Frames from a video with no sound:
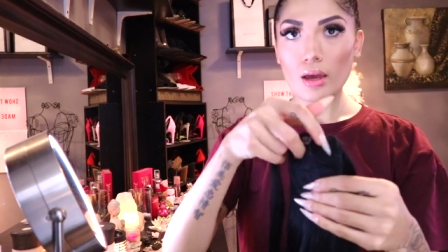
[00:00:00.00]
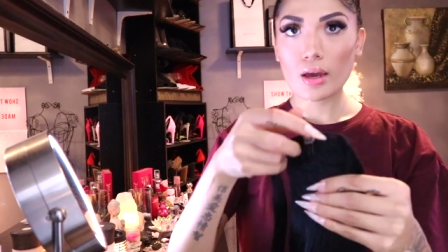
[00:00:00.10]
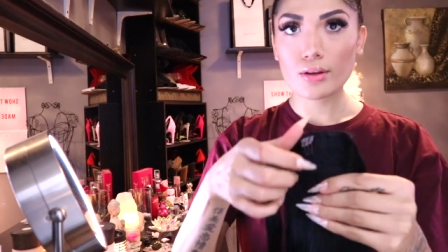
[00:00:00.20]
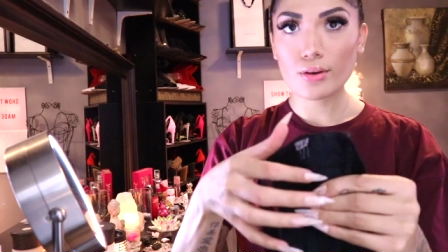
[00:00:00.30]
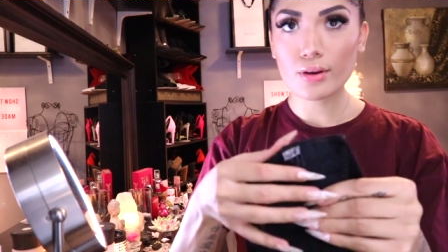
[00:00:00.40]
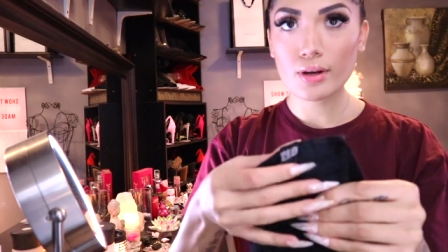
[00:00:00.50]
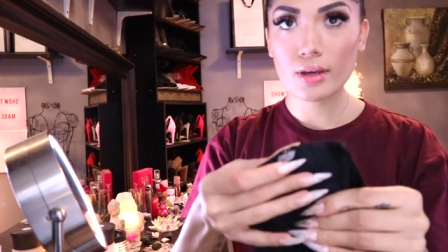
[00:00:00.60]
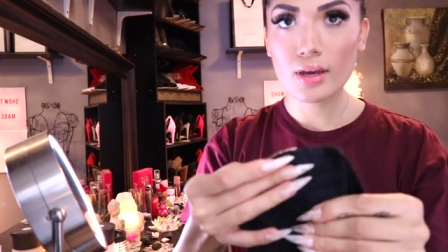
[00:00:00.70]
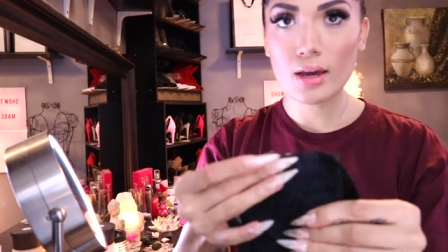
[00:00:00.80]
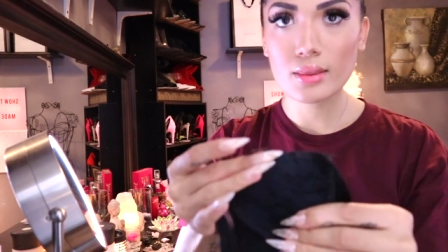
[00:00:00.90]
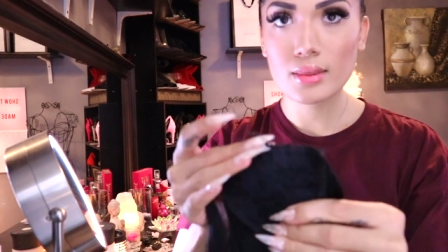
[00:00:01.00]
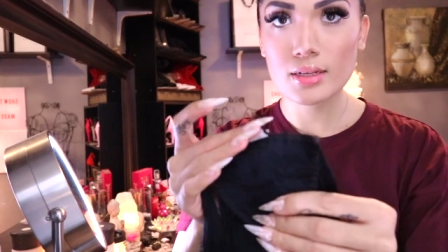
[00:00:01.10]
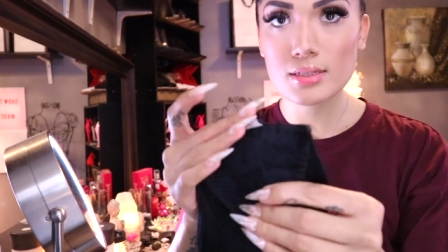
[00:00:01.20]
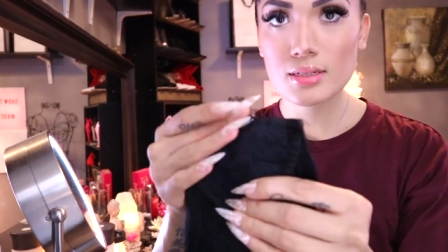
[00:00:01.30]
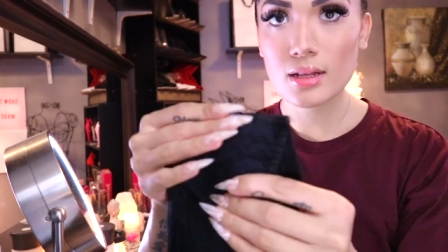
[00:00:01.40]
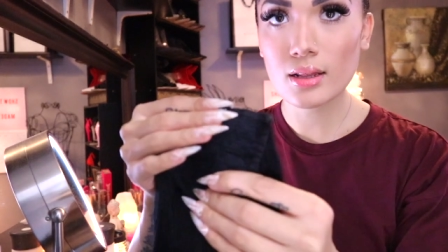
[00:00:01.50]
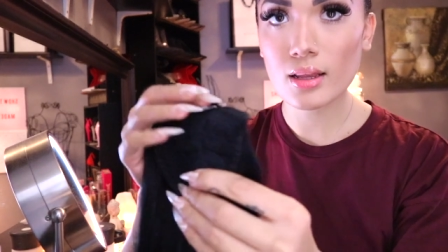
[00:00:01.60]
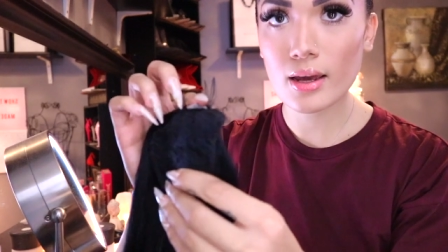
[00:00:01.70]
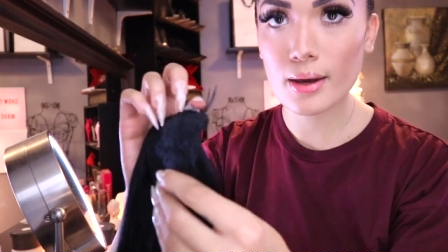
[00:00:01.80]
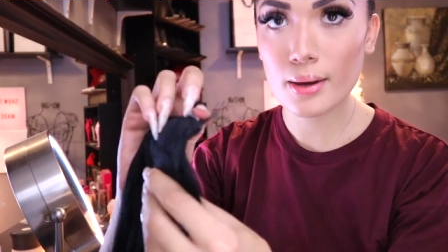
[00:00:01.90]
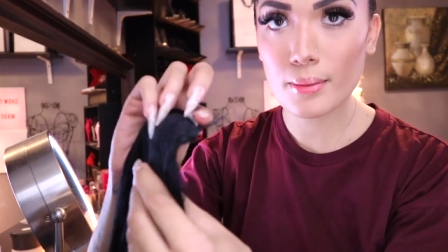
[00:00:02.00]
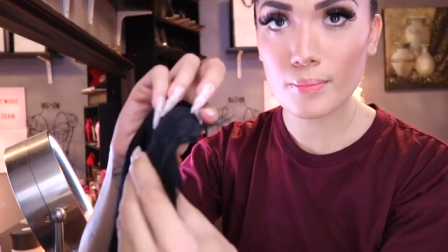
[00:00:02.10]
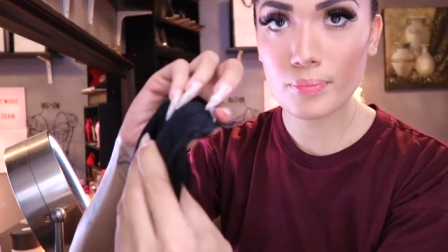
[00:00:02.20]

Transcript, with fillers: and you're gonna get this clip